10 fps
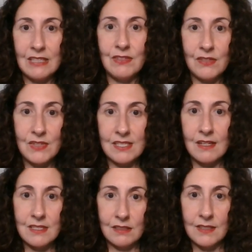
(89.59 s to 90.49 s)
even if it
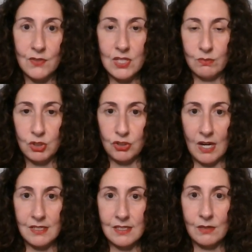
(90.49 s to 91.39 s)
does deliver some
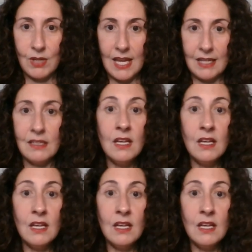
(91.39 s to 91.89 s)
stress, okay?